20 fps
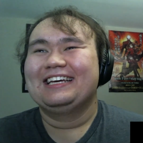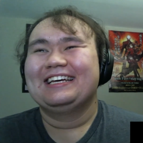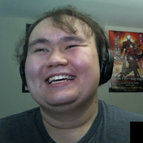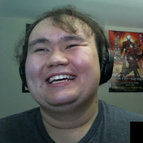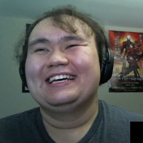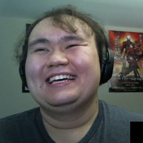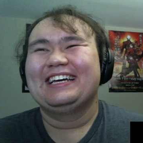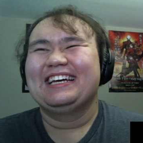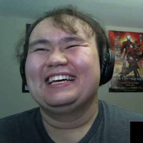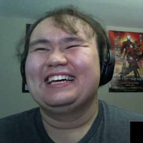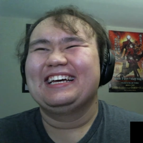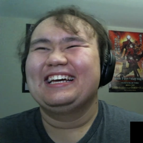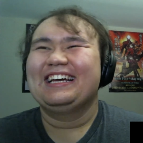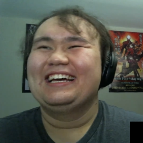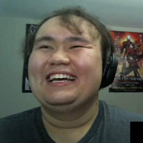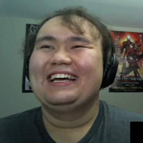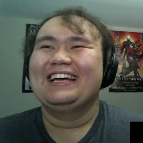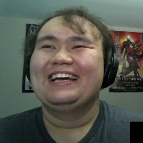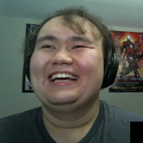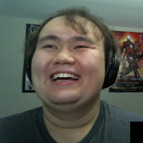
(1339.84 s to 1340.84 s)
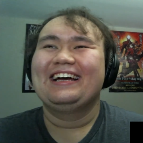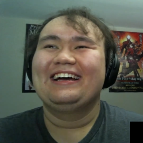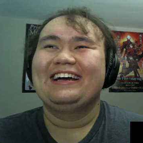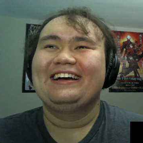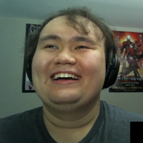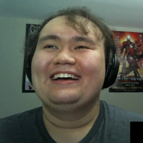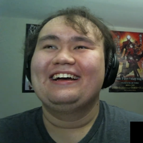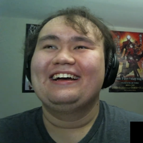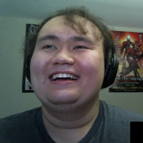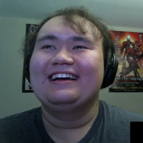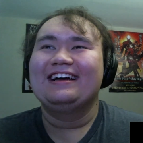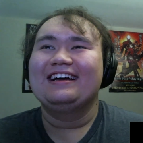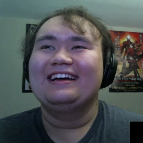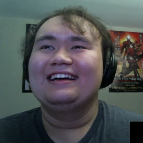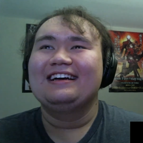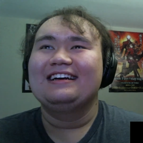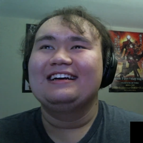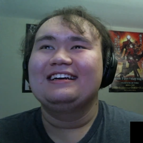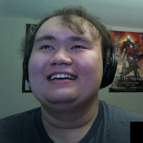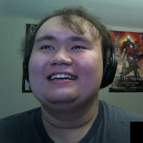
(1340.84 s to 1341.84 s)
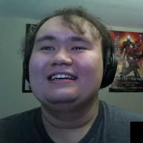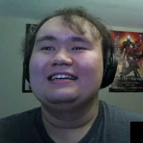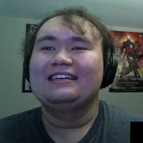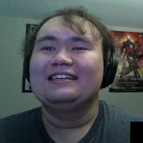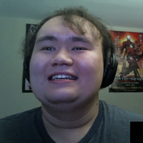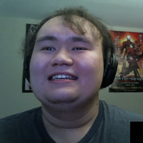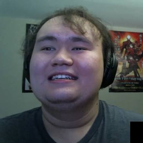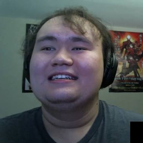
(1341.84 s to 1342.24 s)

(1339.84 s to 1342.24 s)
(no one is talking)